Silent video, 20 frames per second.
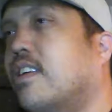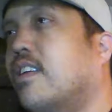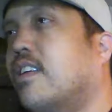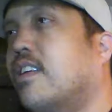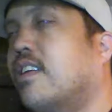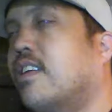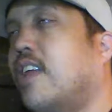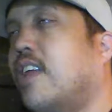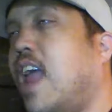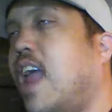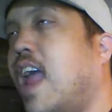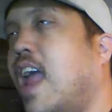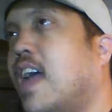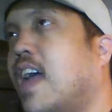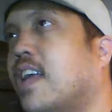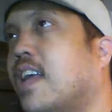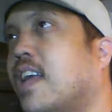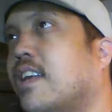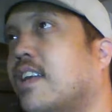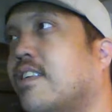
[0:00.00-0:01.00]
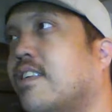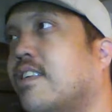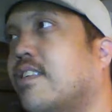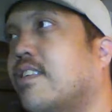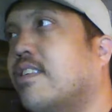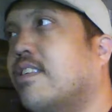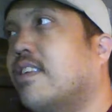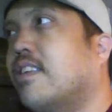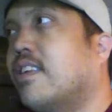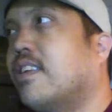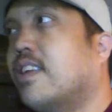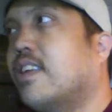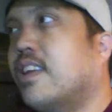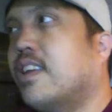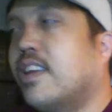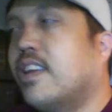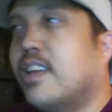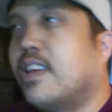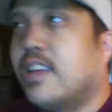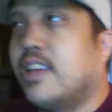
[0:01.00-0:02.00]
And
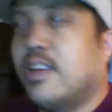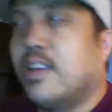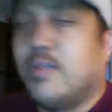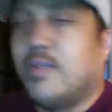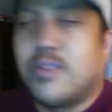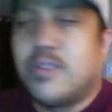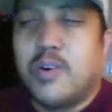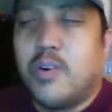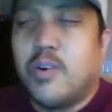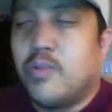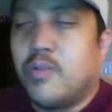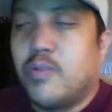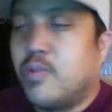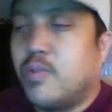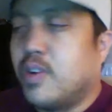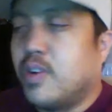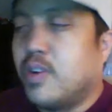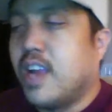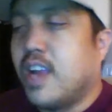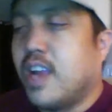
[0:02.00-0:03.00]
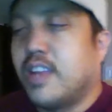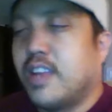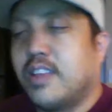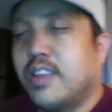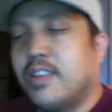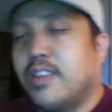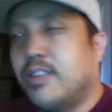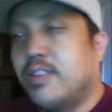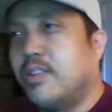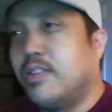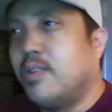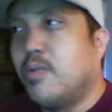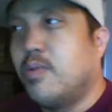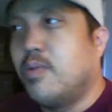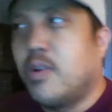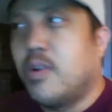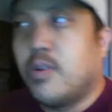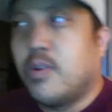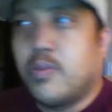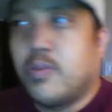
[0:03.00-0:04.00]
it was going for like
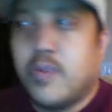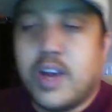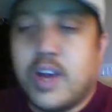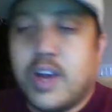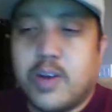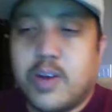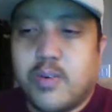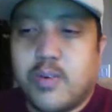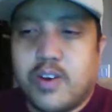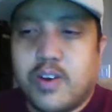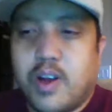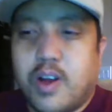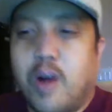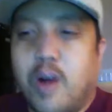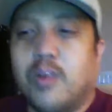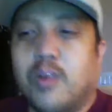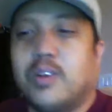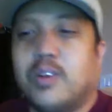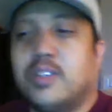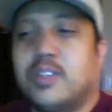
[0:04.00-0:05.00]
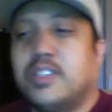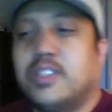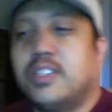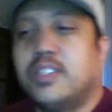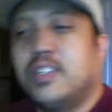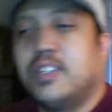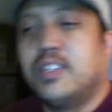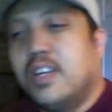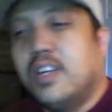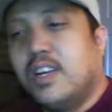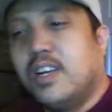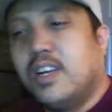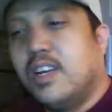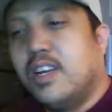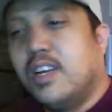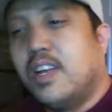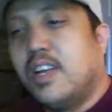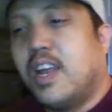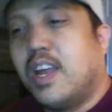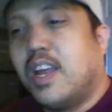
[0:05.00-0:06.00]
$200-$300. And
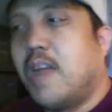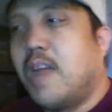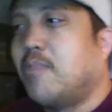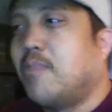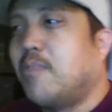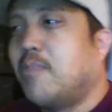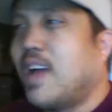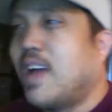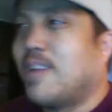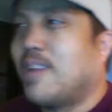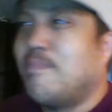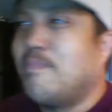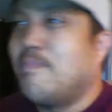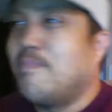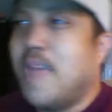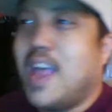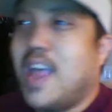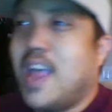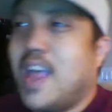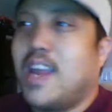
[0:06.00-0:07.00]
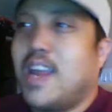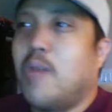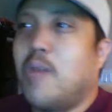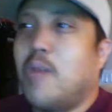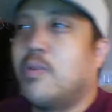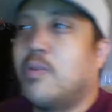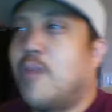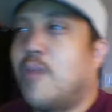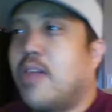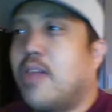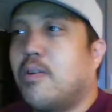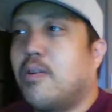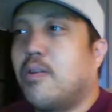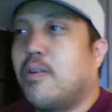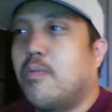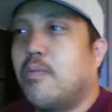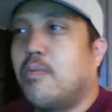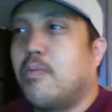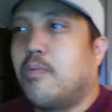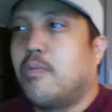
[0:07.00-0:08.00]
I'm like, man, I would rather,
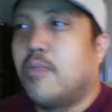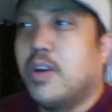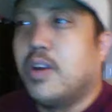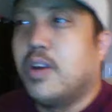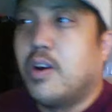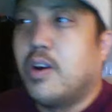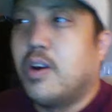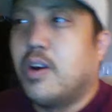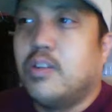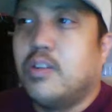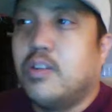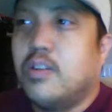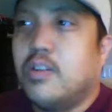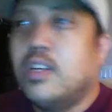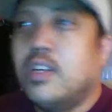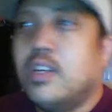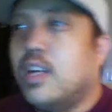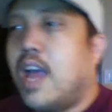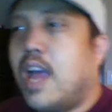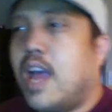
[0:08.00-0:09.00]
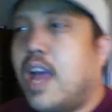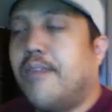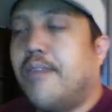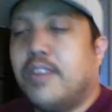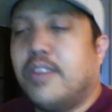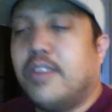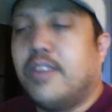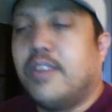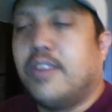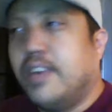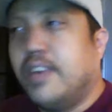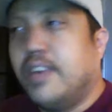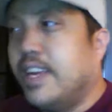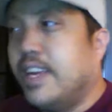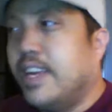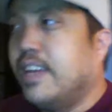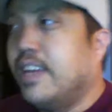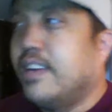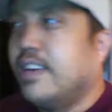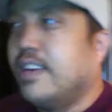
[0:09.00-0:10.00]
have the
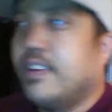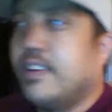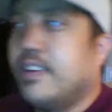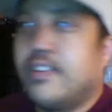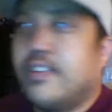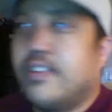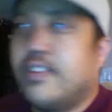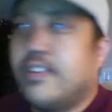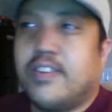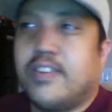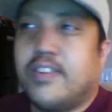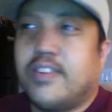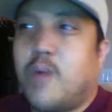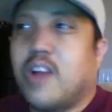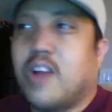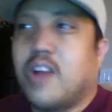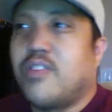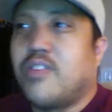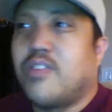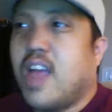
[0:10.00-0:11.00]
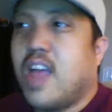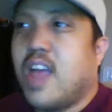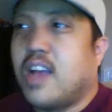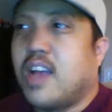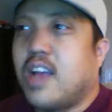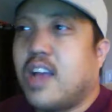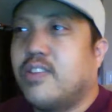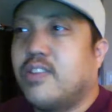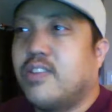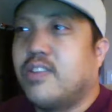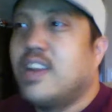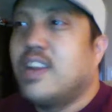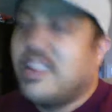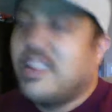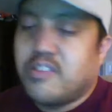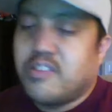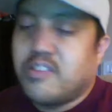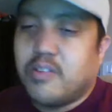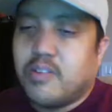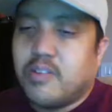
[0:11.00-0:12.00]
DVDs and watch that, because it is
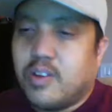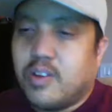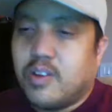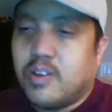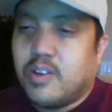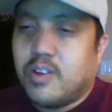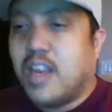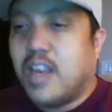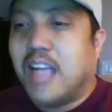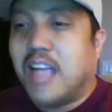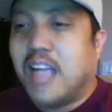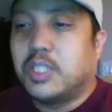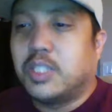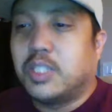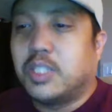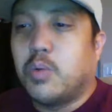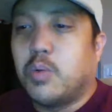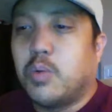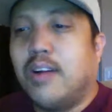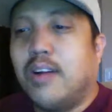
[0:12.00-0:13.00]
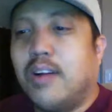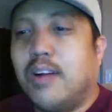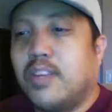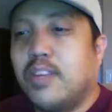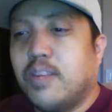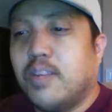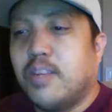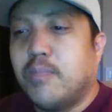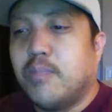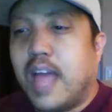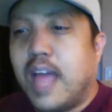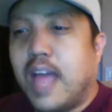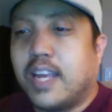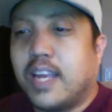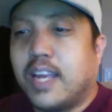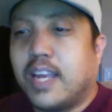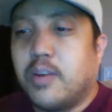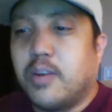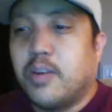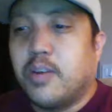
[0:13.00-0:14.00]
in actuality black and
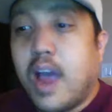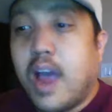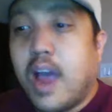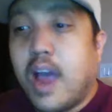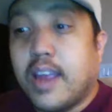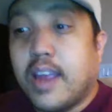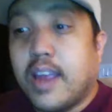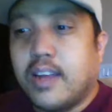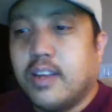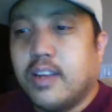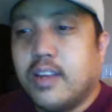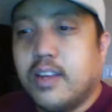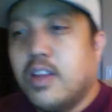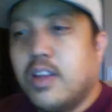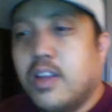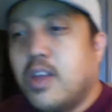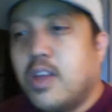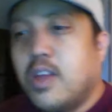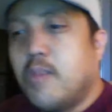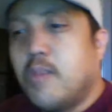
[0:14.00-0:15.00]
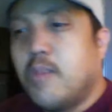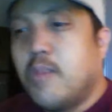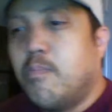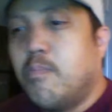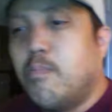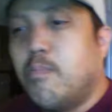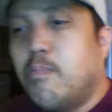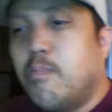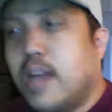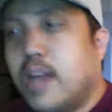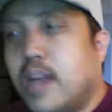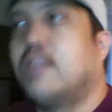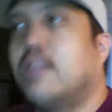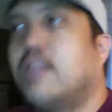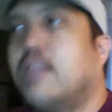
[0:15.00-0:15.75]
white. But